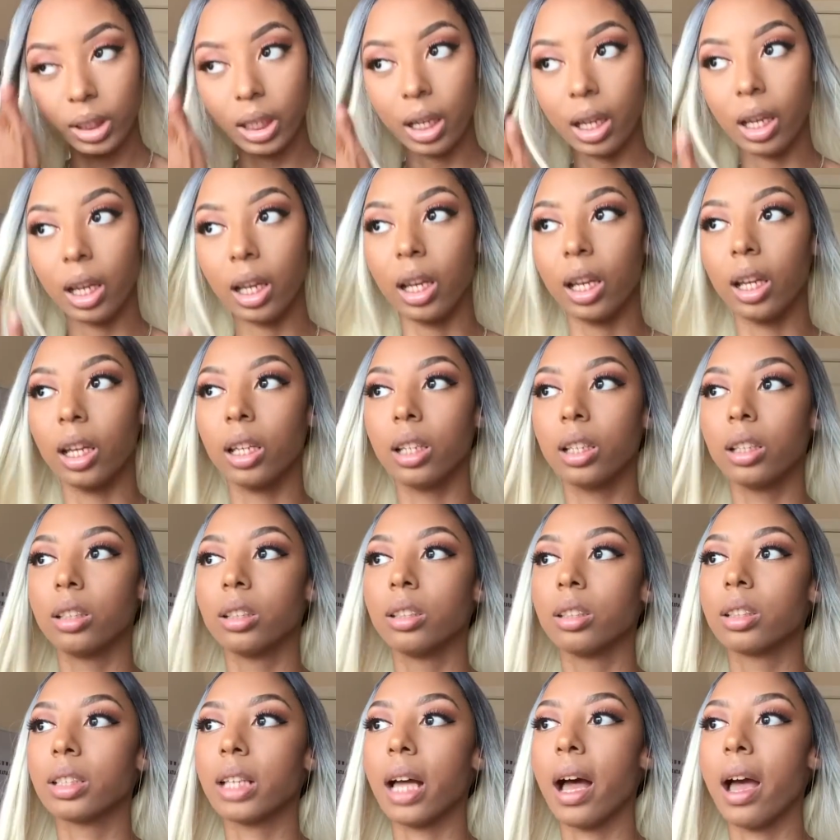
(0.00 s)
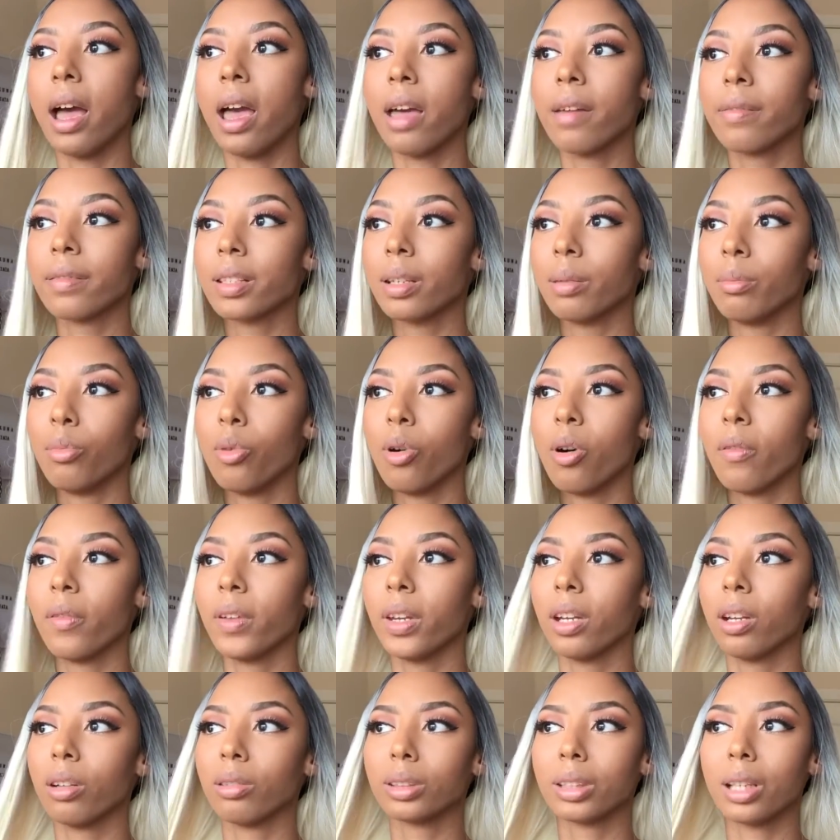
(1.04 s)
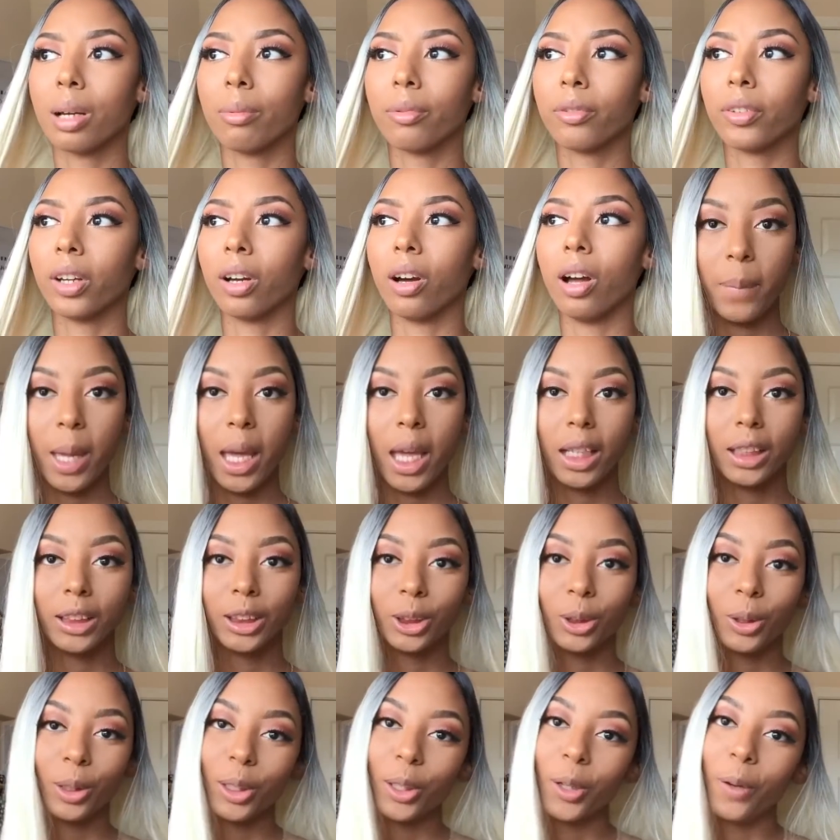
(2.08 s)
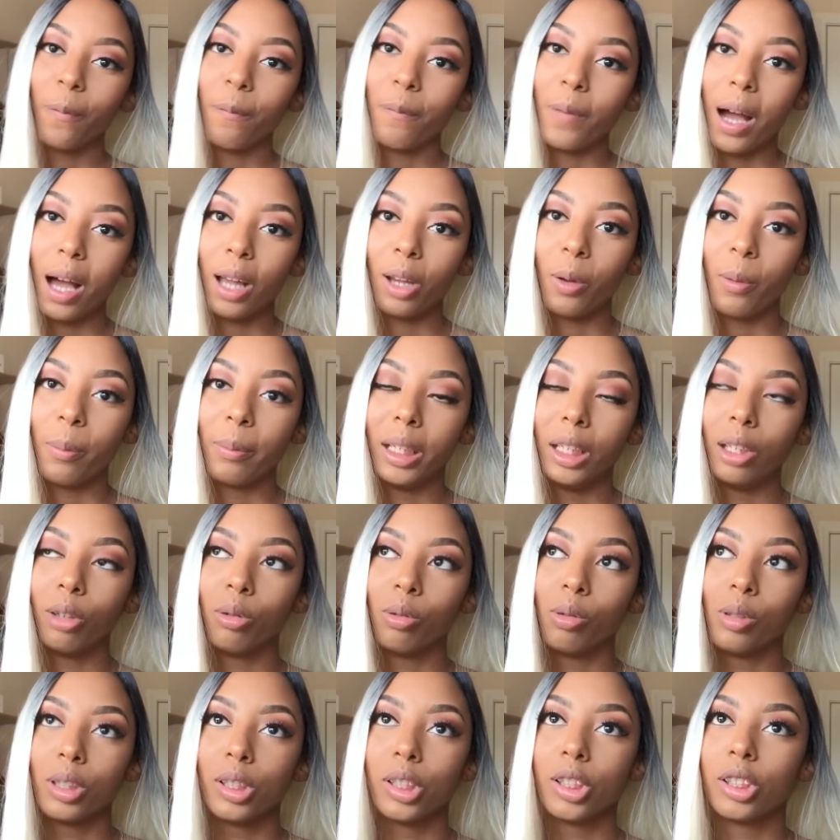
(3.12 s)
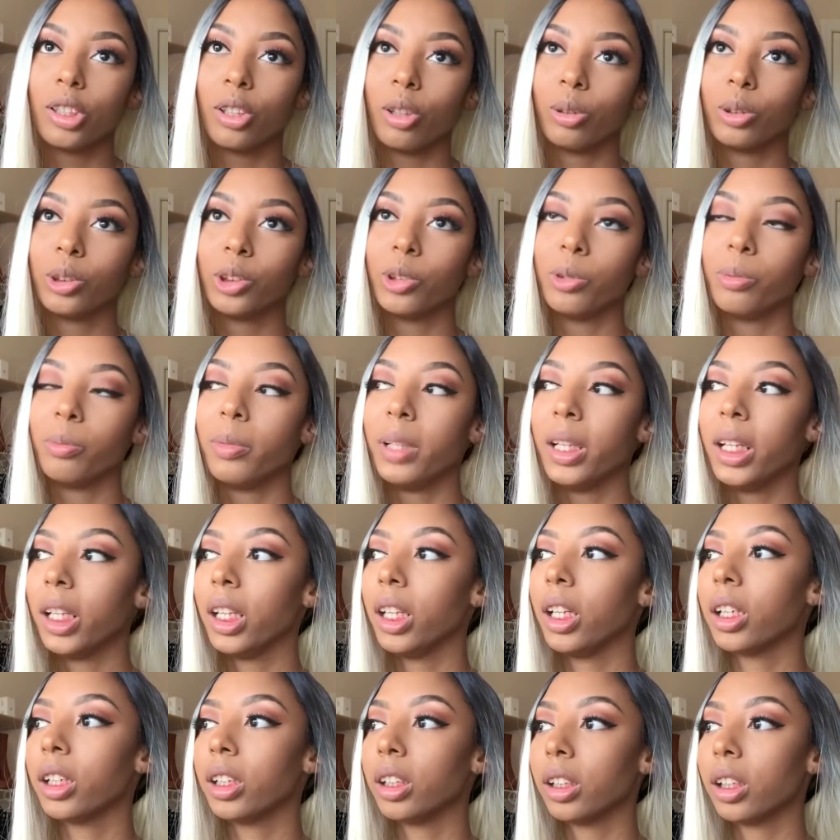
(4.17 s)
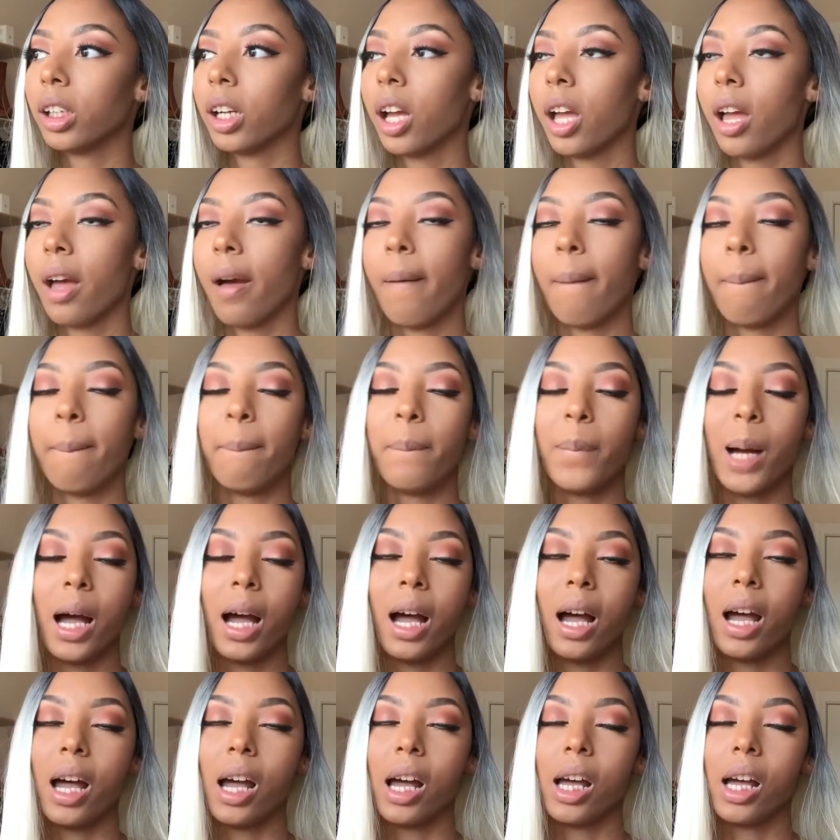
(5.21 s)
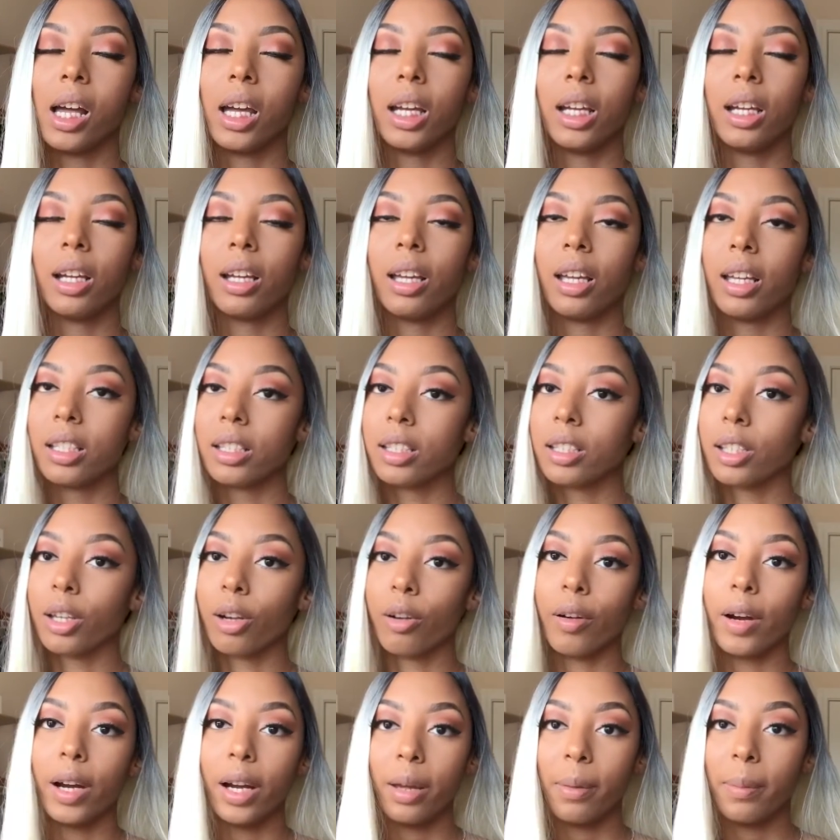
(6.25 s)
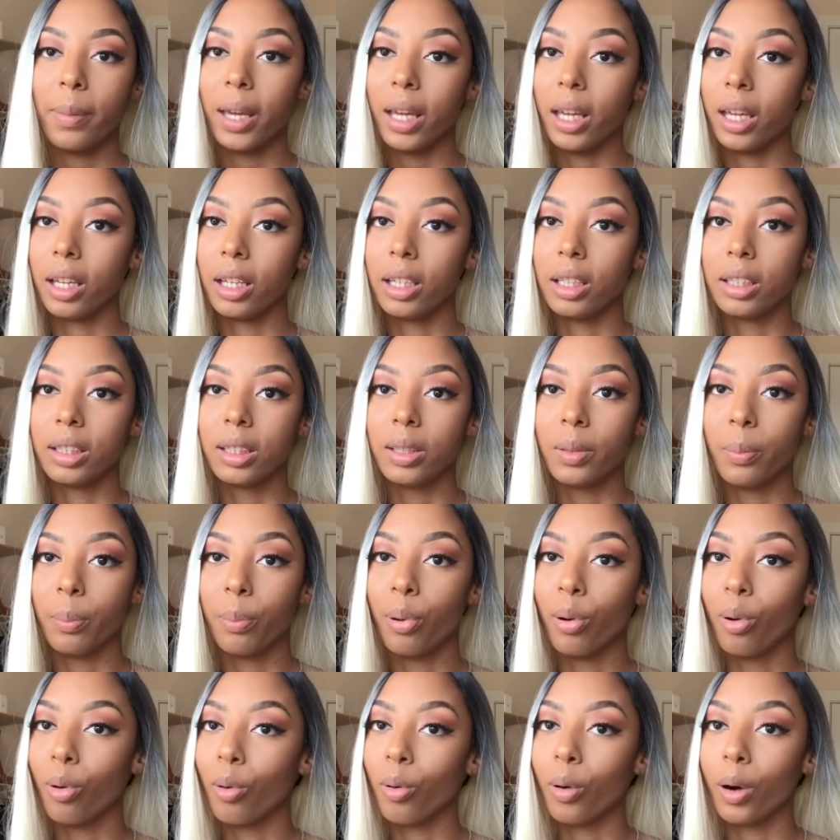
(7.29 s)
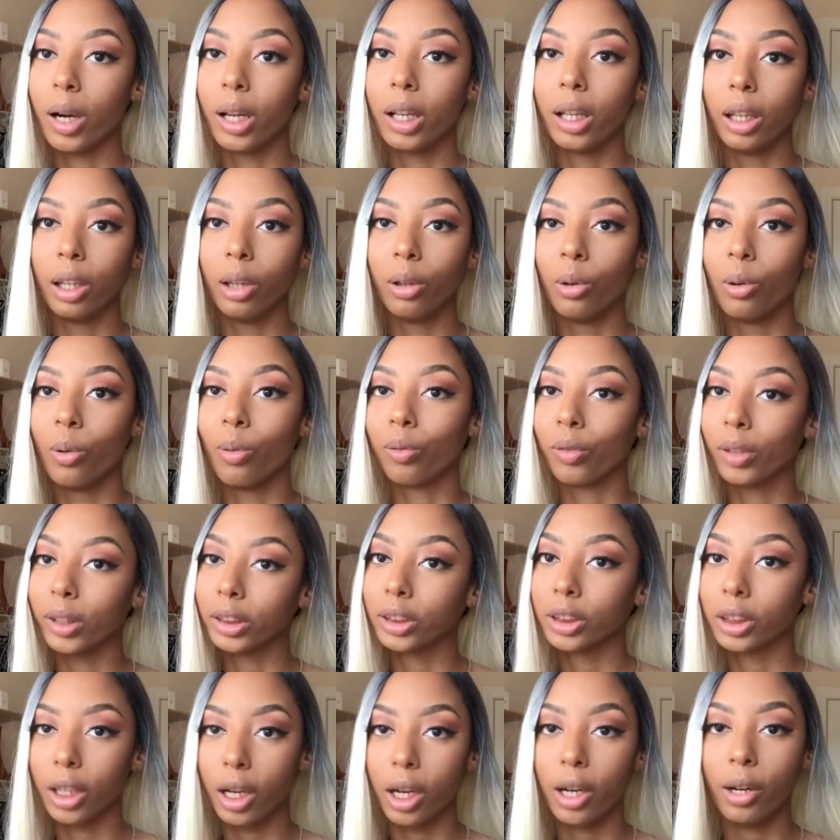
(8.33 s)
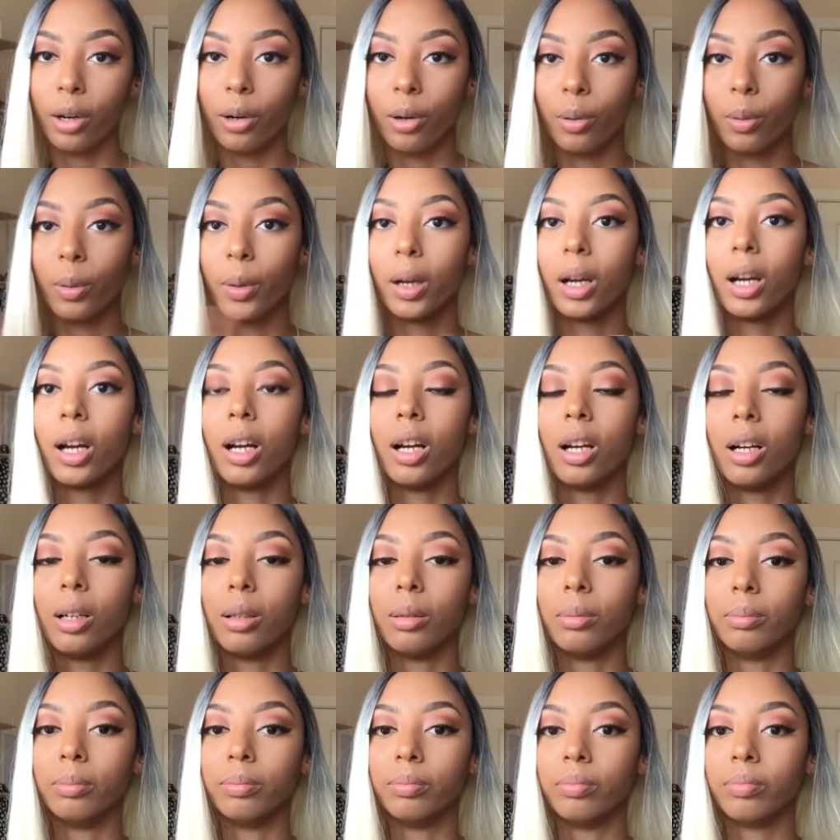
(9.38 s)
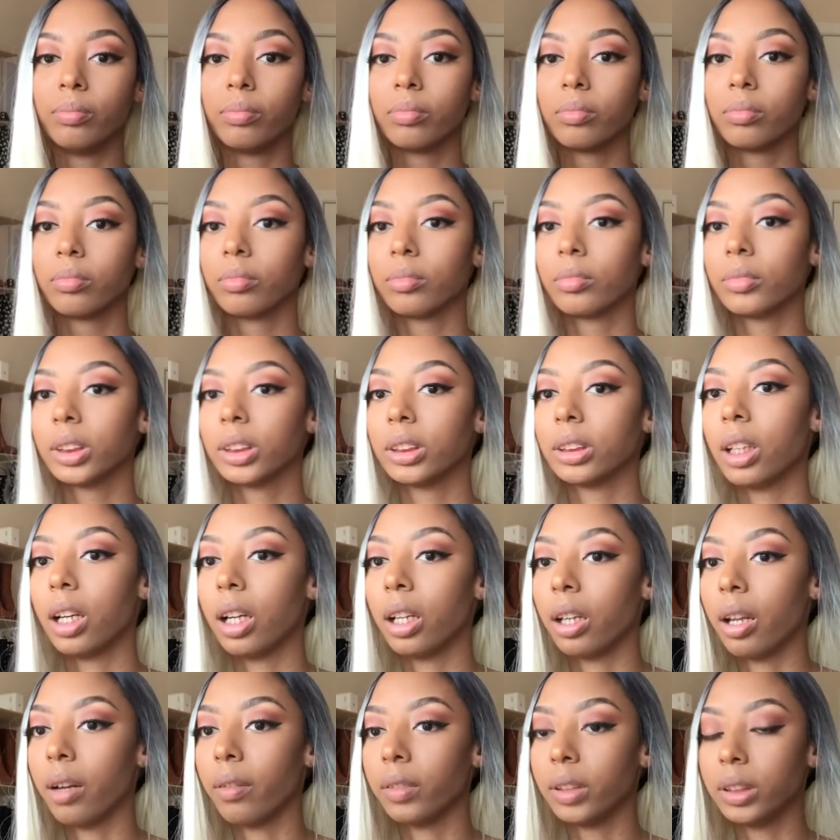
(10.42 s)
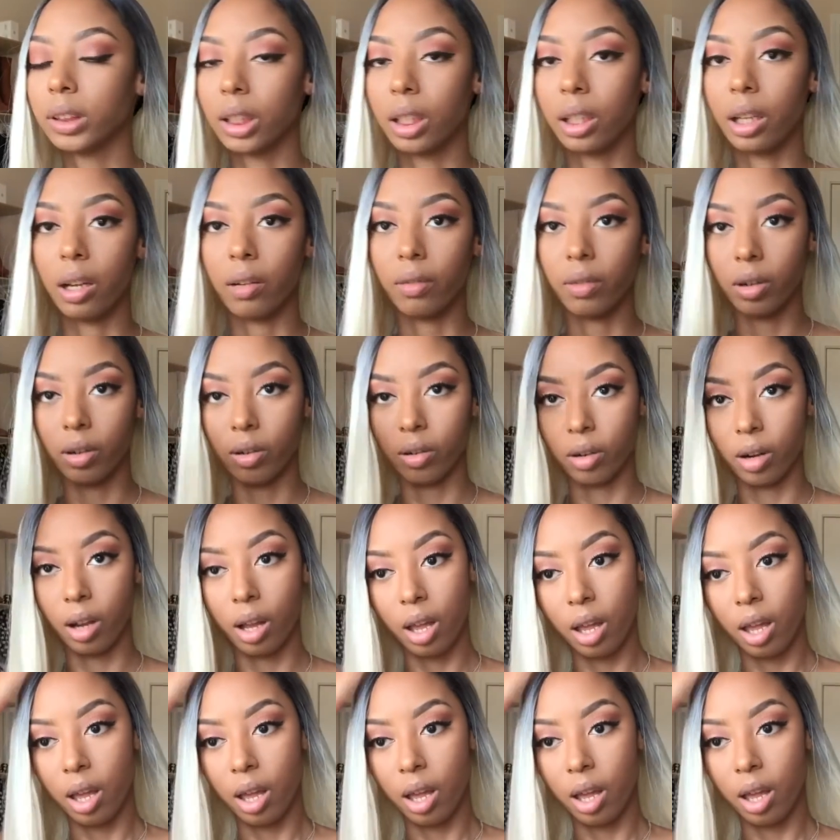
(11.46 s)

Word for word: And I have some more videos coming for y'all. Make sure you follow me on social media. My Instagram is Poorlilrichgal. I definitely said that wrong.